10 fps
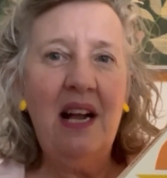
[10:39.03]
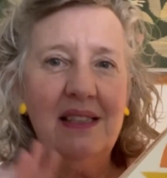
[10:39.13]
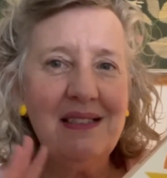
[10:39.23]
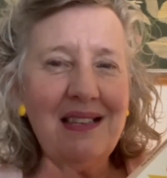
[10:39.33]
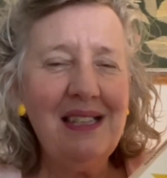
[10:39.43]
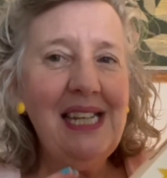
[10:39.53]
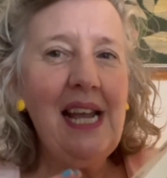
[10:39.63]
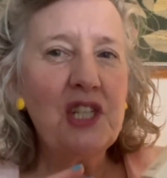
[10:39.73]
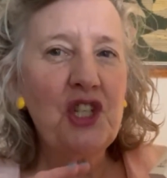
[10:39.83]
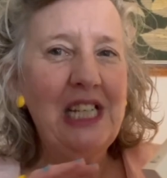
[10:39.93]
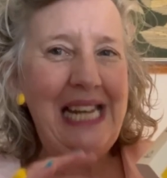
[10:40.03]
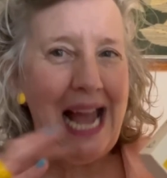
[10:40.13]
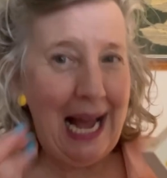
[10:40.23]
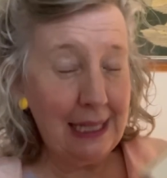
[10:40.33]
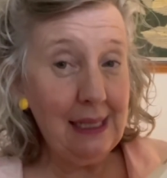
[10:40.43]
There's nothing actually
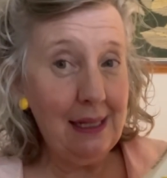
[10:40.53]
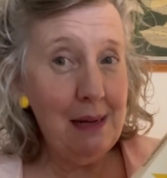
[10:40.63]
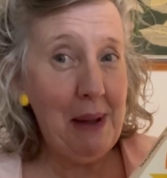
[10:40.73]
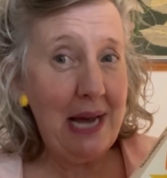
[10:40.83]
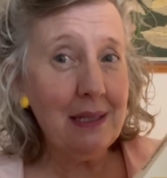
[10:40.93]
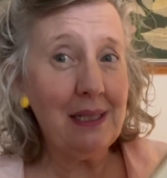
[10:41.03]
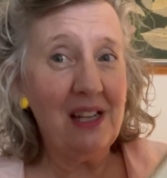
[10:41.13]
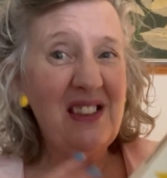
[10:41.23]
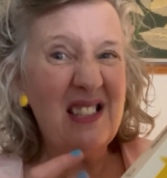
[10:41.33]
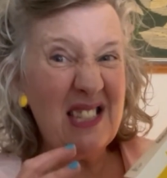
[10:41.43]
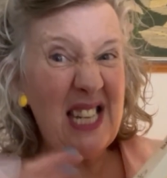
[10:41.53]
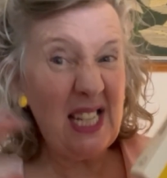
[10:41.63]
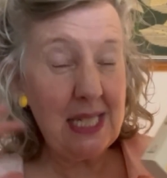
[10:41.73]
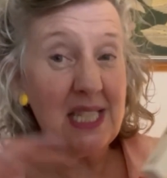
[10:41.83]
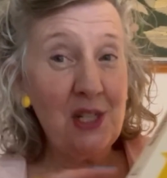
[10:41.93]
ugly about it. Like, the
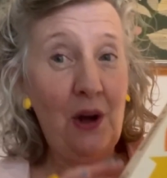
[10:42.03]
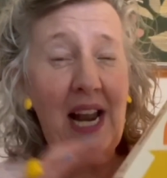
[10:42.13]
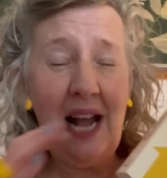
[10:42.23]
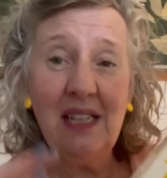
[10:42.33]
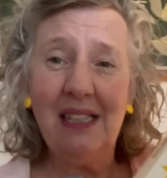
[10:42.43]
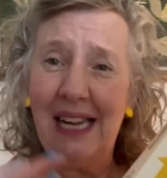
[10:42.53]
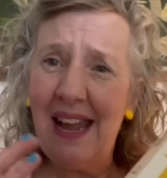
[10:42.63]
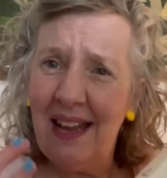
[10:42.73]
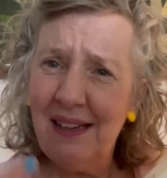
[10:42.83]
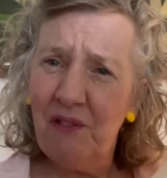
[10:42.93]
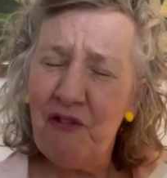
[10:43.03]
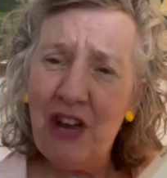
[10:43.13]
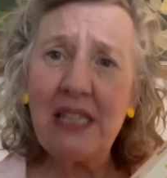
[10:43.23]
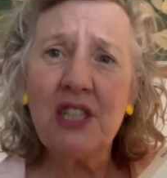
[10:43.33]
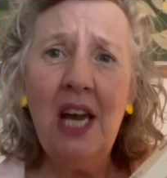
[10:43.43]
sex is not ugly. And in
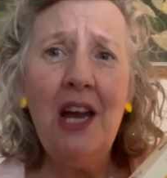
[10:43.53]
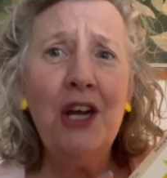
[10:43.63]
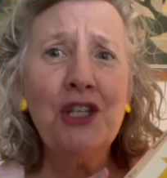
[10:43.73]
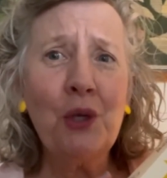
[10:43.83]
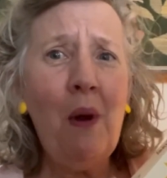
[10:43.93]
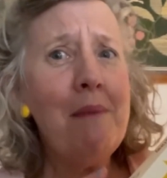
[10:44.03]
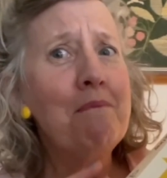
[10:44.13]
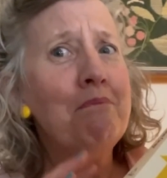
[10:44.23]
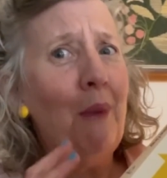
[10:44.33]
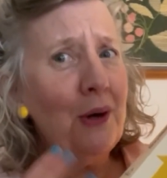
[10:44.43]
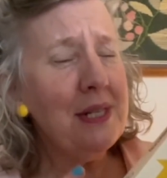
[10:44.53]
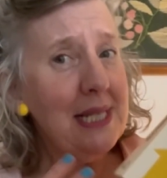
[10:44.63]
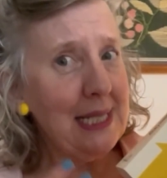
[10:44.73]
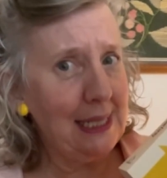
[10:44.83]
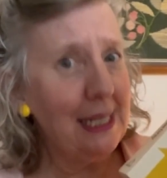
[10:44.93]
fact, she quite
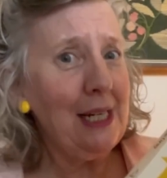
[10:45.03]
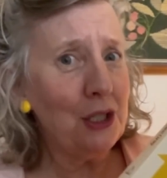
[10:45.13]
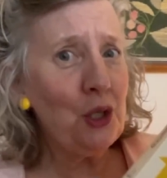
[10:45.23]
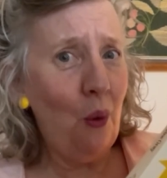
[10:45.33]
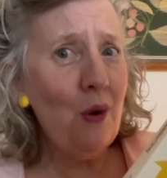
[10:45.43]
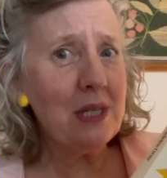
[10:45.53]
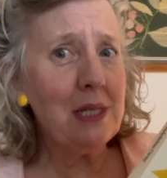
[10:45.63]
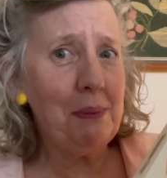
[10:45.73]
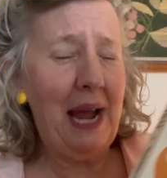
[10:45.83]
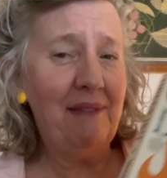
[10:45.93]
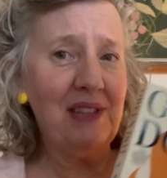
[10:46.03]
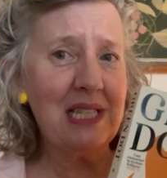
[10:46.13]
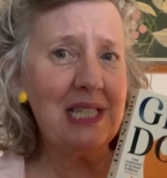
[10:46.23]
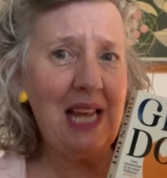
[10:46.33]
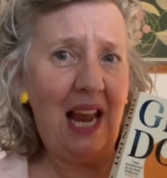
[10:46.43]
modestly talks about the
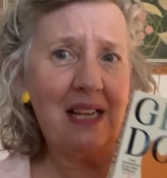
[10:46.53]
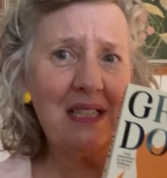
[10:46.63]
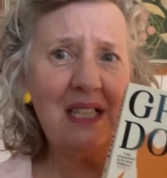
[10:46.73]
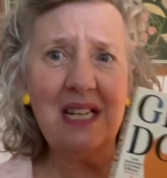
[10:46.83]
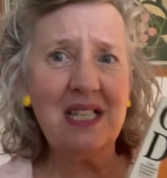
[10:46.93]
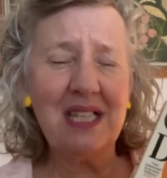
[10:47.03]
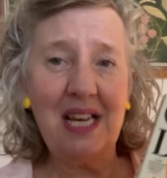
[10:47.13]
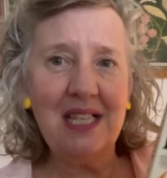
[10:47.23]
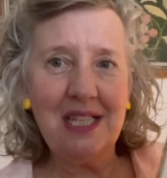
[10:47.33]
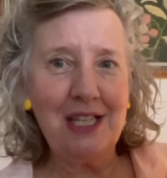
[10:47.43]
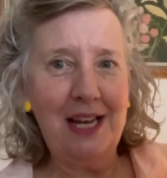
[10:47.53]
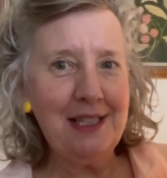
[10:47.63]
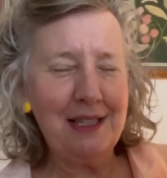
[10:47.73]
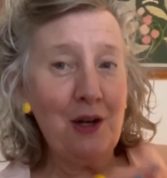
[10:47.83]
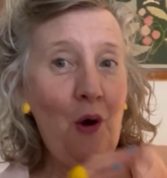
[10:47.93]
sex.
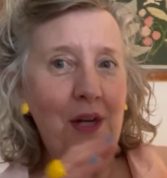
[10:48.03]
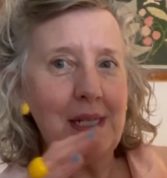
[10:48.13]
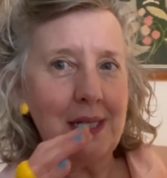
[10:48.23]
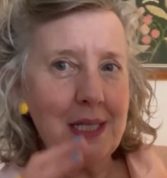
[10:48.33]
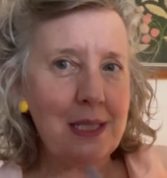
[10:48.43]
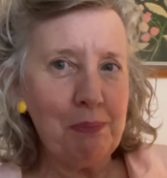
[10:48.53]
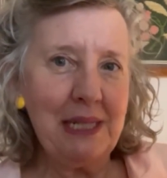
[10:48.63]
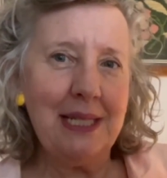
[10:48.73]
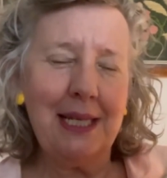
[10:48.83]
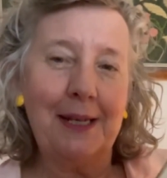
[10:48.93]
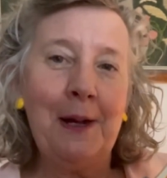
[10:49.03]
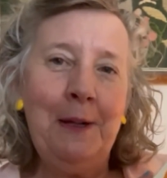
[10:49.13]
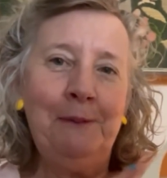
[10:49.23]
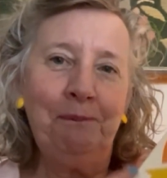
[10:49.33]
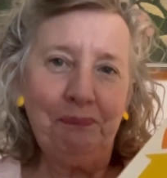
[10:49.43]
It's not explicit.
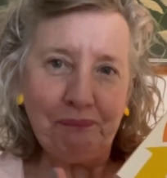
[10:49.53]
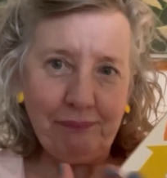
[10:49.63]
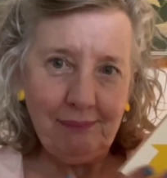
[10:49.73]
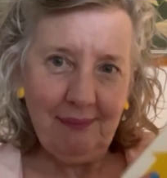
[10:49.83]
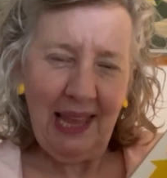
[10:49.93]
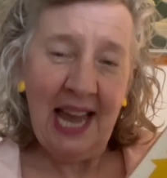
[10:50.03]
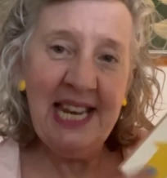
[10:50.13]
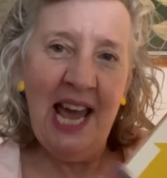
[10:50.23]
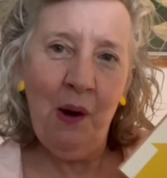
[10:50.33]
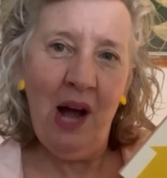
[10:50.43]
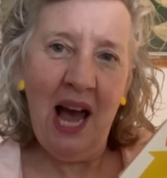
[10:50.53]
Now,